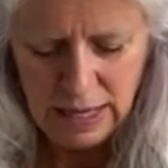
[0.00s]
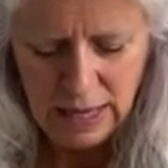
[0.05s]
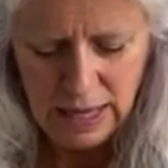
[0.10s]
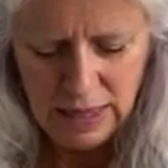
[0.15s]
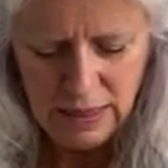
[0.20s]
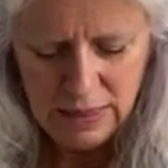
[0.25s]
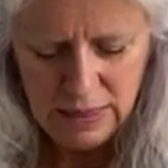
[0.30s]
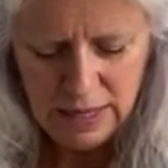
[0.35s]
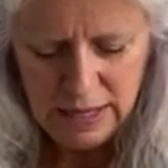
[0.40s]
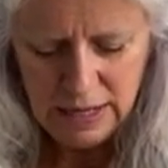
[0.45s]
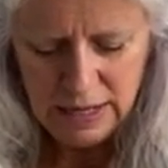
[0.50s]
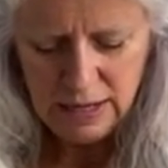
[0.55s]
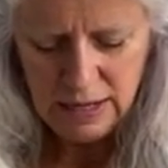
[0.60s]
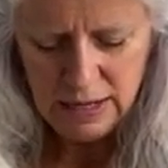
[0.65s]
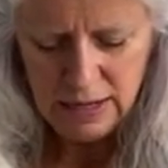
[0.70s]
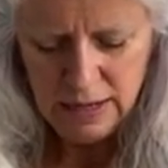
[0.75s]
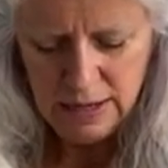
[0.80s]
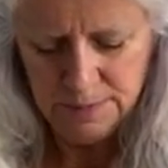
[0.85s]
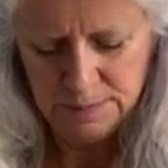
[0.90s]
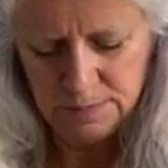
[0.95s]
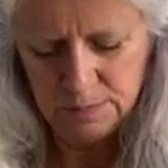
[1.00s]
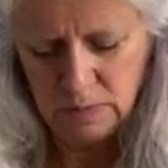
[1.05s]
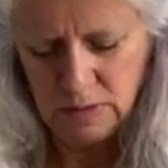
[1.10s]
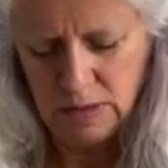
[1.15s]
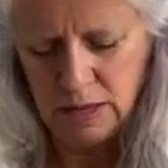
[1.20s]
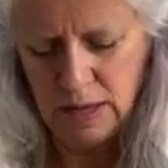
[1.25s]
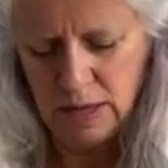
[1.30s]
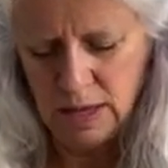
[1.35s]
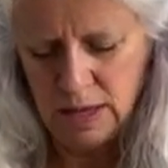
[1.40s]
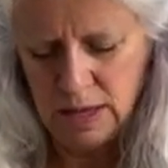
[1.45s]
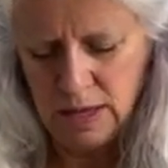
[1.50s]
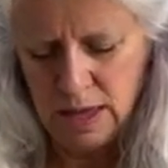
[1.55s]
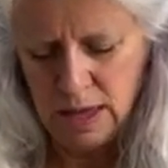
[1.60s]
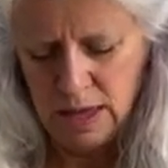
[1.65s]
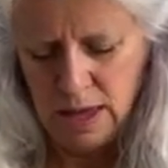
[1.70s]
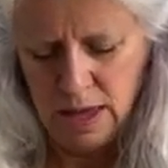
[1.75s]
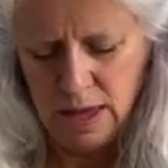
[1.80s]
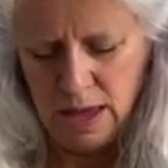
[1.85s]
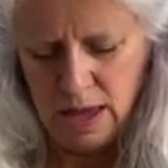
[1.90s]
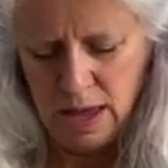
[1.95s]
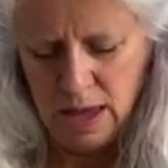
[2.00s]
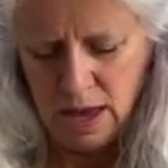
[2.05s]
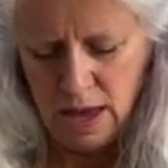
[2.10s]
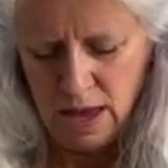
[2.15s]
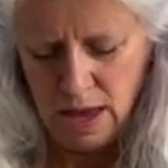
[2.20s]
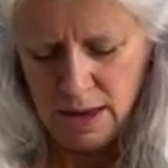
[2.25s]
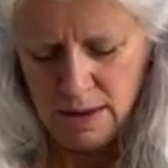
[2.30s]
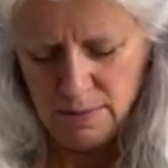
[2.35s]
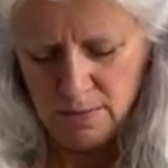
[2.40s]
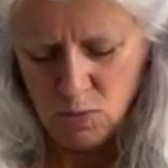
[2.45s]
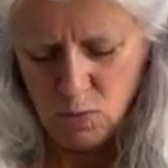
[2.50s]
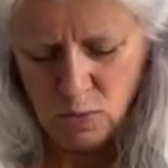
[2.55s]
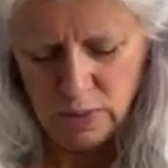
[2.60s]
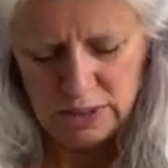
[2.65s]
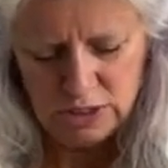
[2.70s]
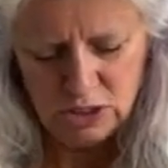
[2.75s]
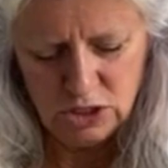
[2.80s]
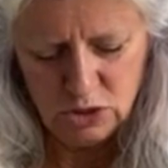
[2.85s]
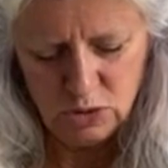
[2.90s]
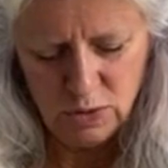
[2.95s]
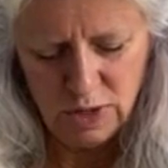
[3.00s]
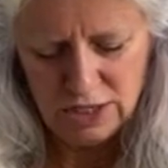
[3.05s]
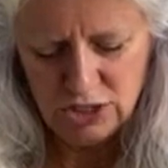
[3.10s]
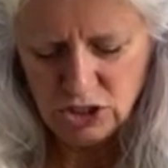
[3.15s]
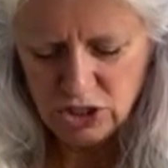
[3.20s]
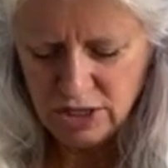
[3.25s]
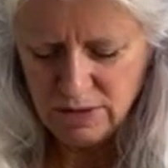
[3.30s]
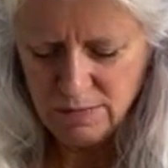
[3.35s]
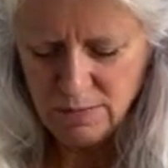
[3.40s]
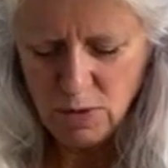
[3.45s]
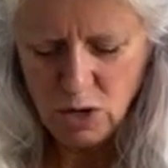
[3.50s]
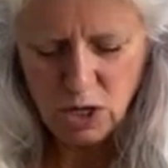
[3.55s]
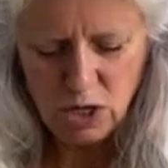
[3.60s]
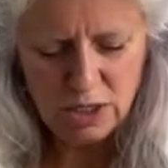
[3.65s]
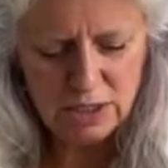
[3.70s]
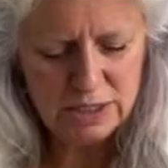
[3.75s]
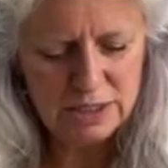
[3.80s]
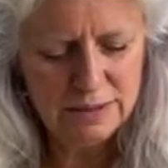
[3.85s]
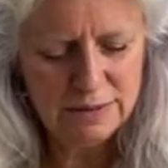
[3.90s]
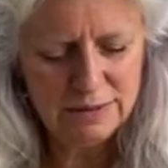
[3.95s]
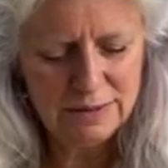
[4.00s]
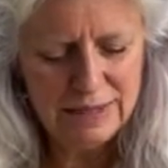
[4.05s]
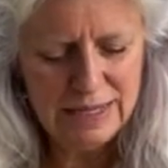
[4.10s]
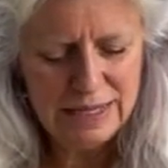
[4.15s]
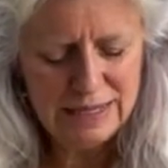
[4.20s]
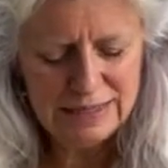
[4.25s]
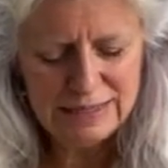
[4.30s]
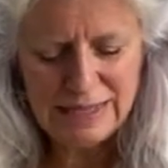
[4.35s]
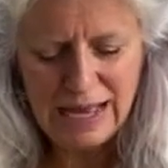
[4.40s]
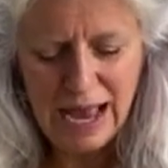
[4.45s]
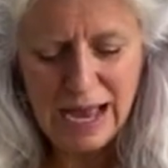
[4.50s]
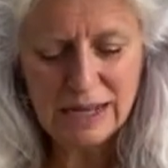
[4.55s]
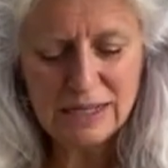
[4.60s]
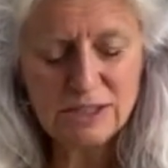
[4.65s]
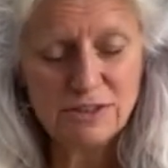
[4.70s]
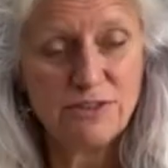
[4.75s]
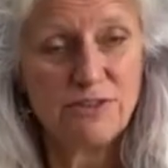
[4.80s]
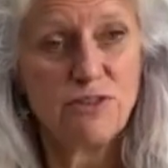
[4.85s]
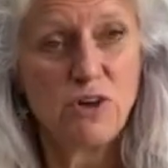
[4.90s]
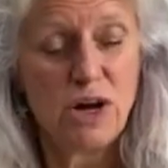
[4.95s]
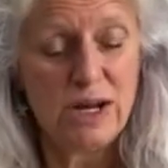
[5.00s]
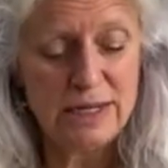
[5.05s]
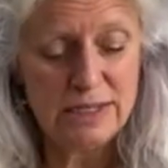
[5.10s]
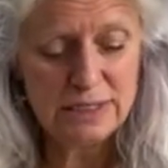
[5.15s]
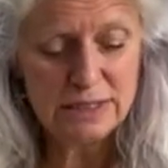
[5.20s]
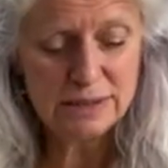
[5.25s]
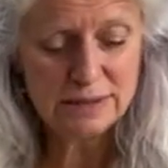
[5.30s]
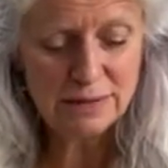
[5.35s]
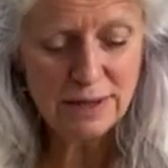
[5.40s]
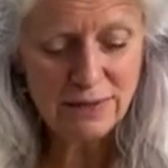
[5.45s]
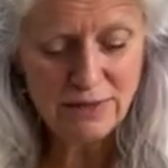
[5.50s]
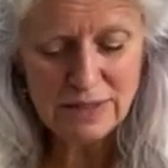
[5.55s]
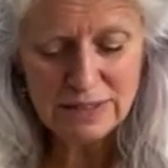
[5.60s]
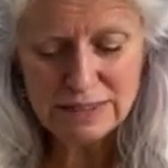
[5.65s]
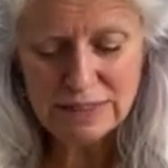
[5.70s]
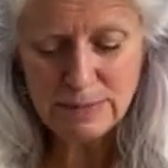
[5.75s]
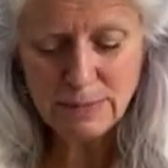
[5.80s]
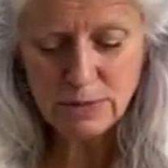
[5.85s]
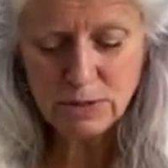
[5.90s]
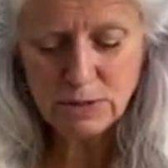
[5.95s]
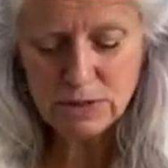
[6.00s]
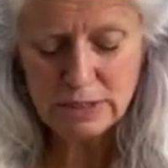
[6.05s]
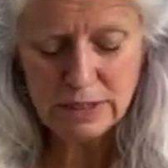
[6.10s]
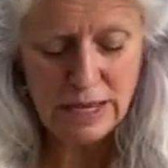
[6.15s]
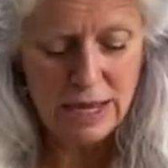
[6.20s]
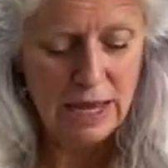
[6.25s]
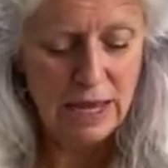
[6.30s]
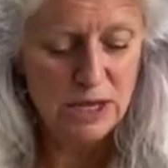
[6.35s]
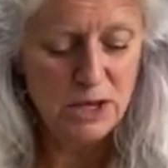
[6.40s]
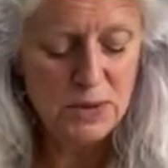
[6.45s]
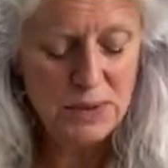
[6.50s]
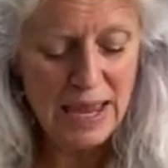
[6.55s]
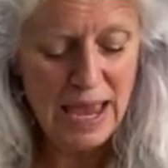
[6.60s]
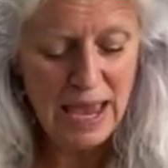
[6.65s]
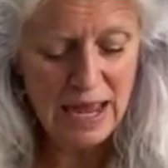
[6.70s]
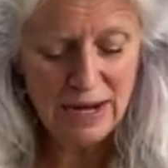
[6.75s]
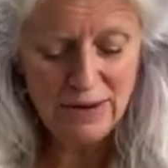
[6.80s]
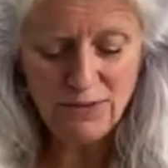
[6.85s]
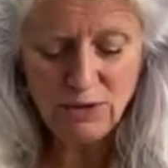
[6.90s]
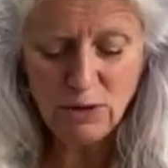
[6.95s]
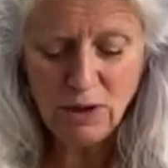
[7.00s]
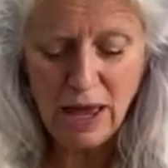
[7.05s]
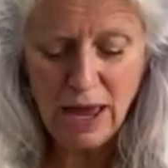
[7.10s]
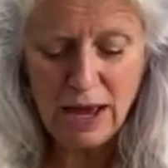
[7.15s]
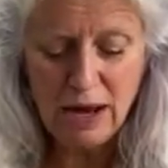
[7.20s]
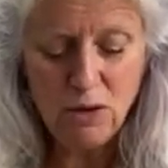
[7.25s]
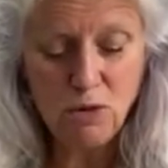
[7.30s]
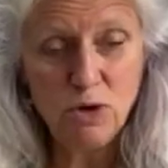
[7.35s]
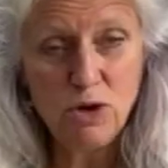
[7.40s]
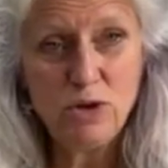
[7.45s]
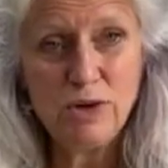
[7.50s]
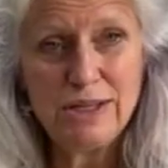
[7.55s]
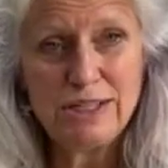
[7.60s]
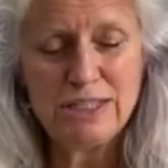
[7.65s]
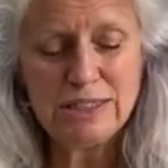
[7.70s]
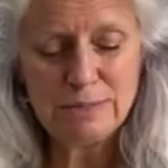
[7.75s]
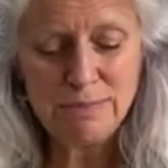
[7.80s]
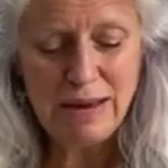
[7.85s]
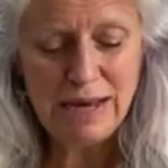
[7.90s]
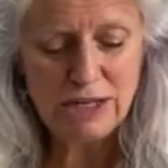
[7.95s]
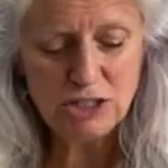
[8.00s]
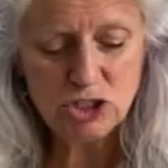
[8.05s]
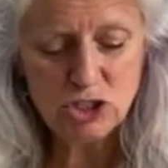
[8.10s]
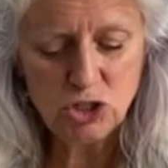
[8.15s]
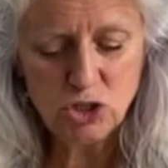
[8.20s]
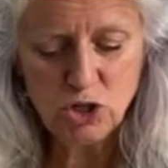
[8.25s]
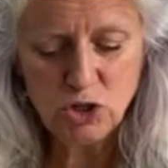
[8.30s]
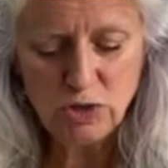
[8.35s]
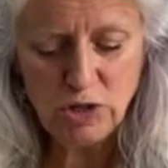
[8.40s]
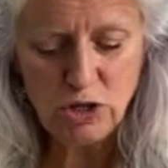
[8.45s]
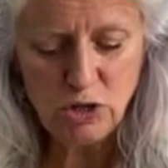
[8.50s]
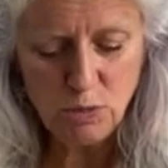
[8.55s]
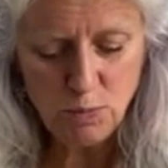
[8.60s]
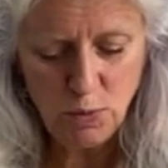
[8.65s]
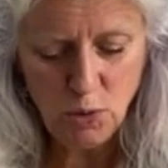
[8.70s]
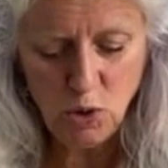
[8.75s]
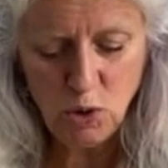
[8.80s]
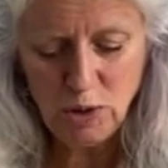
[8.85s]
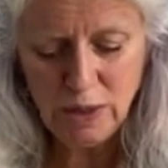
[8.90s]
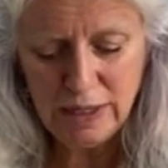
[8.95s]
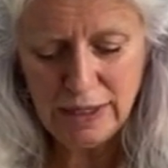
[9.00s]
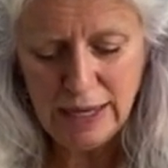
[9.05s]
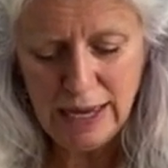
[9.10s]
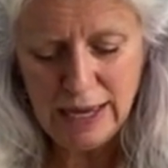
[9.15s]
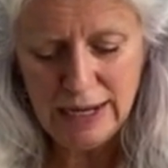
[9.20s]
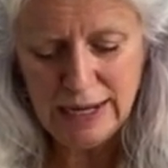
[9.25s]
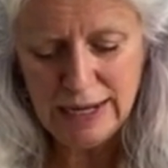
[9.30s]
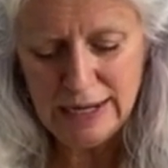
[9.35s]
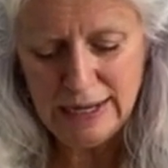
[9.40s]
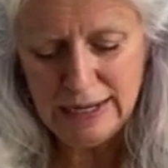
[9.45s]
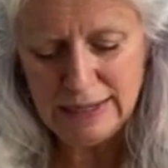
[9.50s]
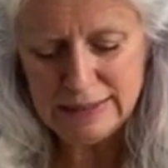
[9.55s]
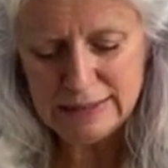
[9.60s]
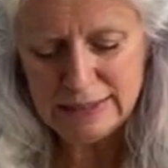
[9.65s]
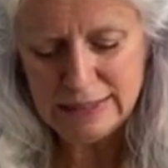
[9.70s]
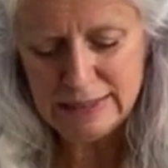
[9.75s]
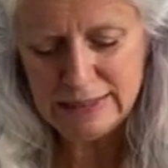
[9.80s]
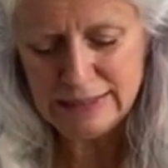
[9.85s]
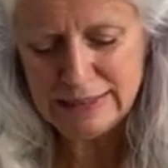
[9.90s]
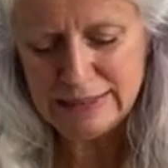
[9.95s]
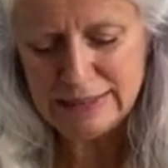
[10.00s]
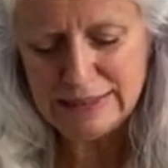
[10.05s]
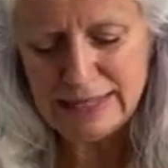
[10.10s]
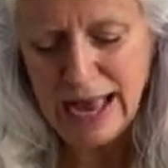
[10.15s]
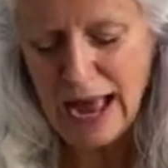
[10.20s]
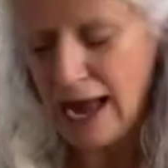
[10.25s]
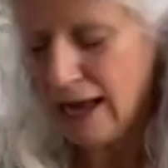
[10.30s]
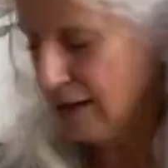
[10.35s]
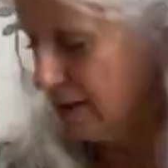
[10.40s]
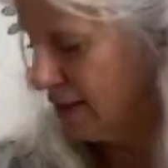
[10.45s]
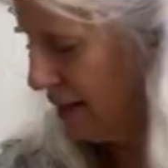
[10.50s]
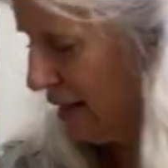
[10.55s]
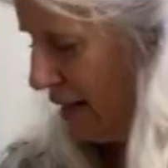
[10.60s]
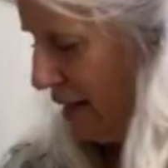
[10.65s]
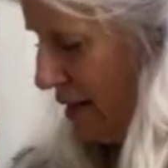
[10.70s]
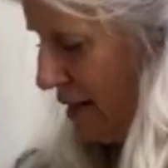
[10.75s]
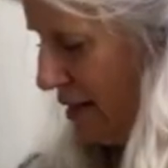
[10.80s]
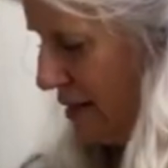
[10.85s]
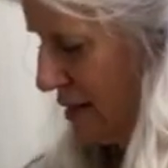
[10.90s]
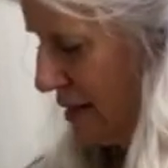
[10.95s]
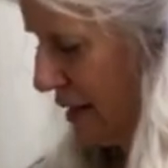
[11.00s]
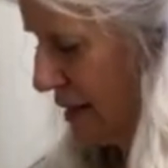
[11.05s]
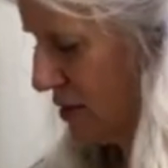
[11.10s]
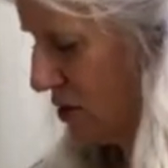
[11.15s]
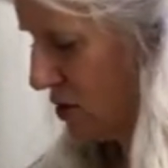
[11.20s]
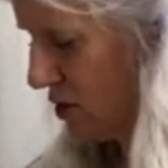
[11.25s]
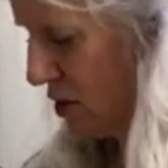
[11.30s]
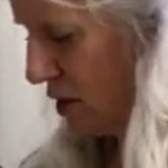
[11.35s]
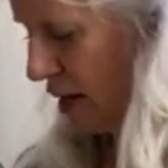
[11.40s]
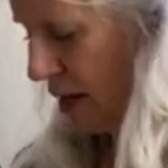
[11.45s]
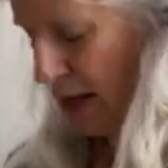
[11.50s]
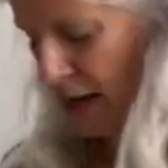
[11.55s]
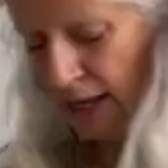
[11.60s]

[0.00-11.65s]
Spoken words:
And then I should have marked the exact front of the slippers. You can if you'd like, or you can just make sure that you pull it and it is exactly in the center.